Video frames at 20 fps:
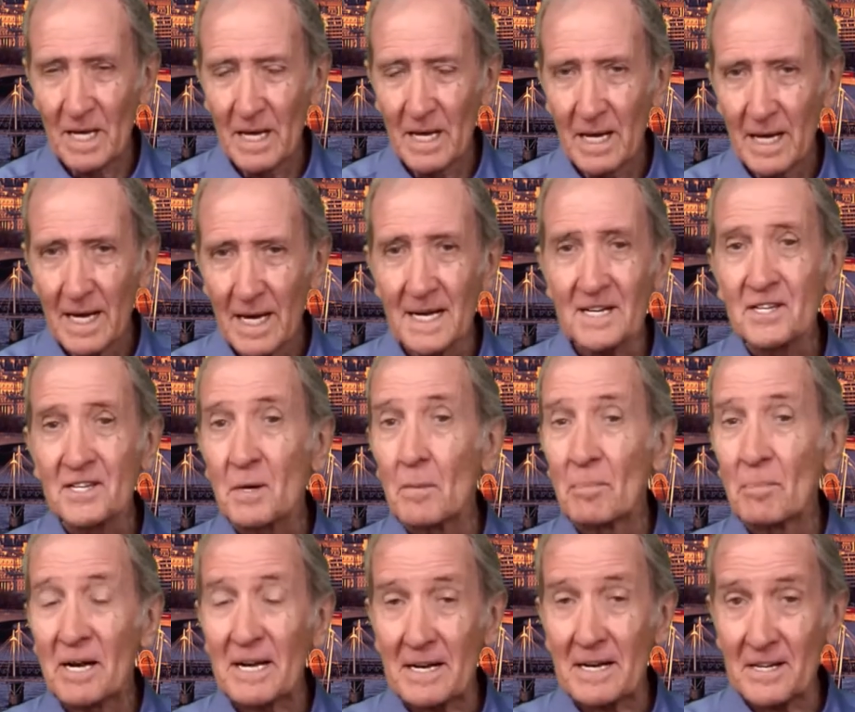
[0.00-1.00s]
It's
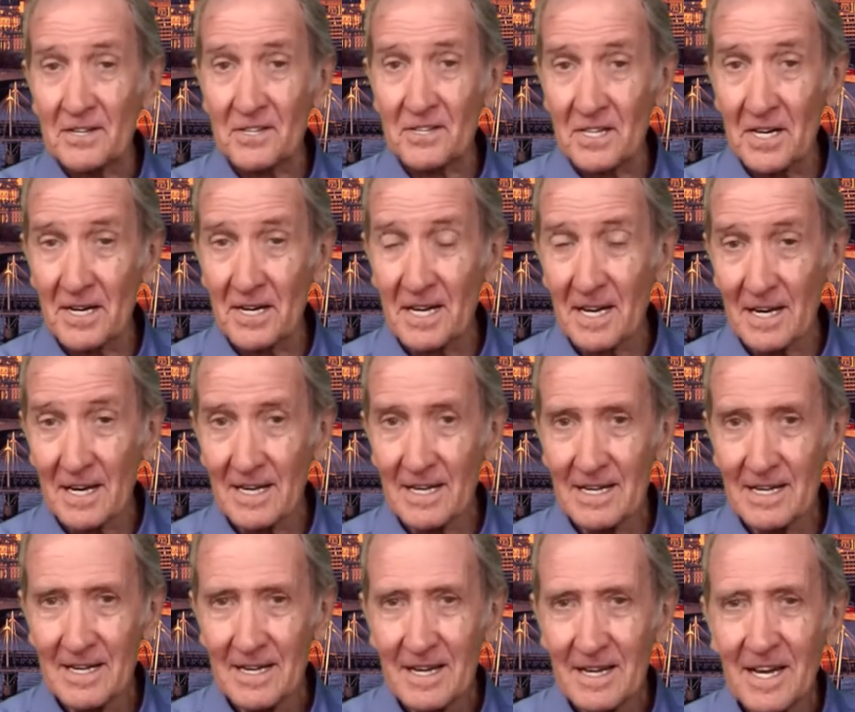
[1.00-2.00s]
completely circular,
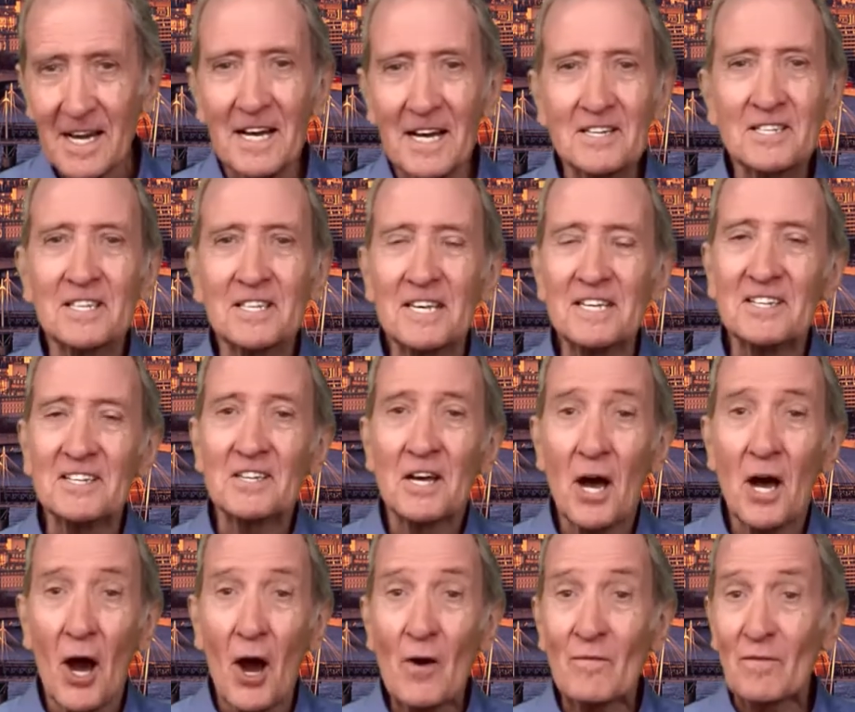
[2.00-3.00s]
it seats
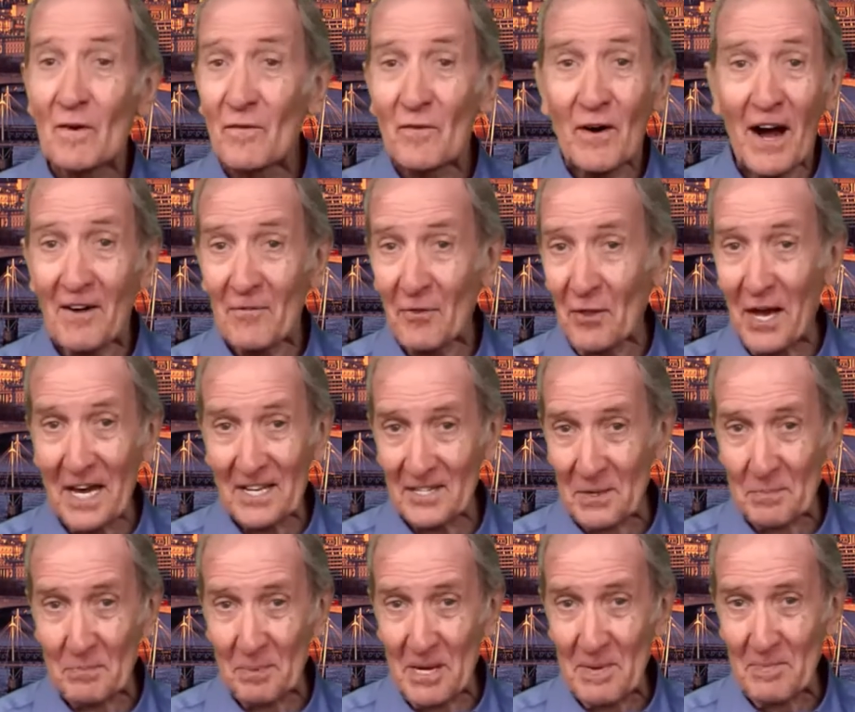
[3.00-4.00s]
over 5,000
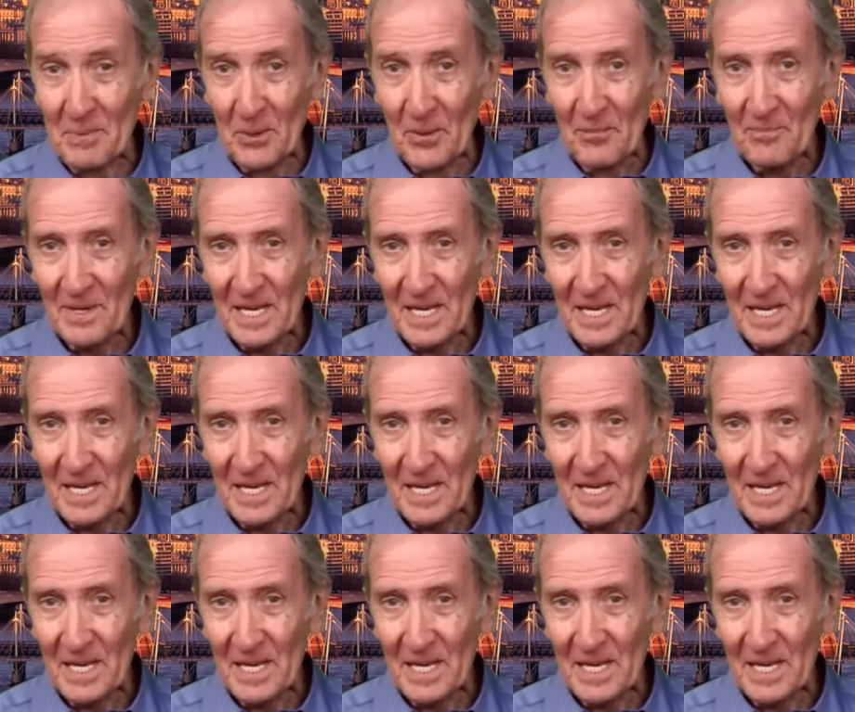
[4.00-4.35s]
people,